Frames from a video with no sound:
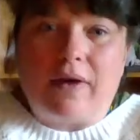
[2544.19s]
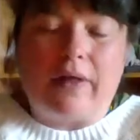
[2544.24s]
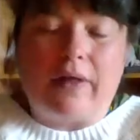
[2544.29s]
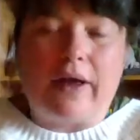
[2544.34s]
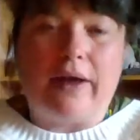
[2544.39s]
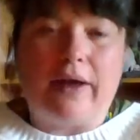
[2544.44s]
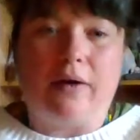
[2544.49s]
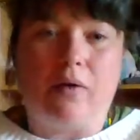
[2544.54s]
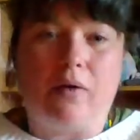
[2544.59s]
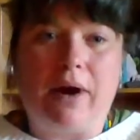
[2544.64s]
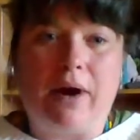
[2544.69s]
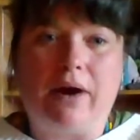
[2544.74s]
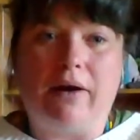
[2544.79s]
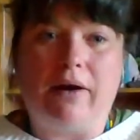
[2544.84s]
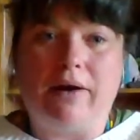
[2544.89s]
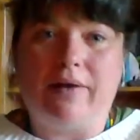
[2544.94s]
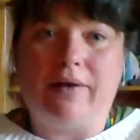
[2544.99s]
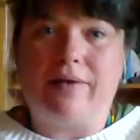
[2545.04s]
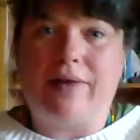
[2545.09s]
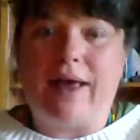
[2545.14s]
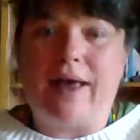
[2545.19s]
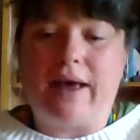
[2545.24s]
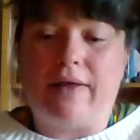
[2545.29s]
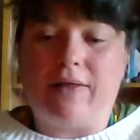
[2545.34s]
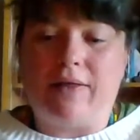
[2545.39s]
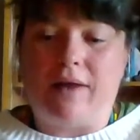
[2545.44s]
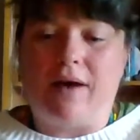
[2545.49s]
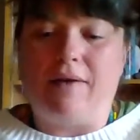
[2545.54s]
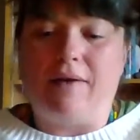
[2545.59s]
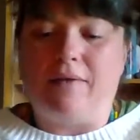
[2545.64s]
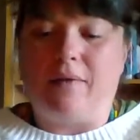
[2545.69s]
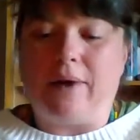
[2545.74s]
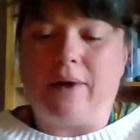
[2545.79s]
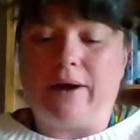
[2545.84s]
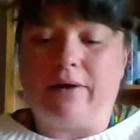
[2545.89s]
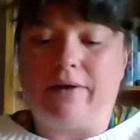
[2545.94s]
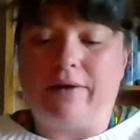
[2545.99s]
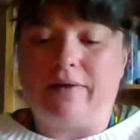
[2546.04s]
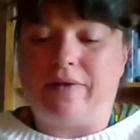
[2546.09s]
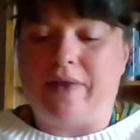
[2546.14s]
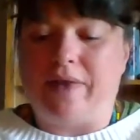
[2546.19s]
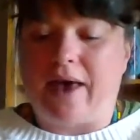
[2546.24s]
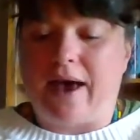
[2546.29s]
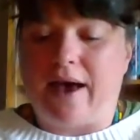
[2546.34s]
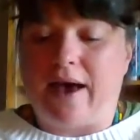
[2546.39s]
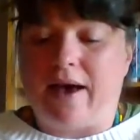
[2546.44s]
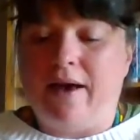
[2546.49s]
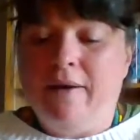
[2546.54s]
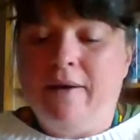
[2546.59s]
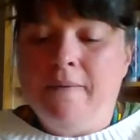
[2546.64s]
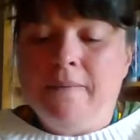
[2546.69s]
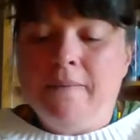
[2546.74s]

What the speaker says: Like where is that love? Where is that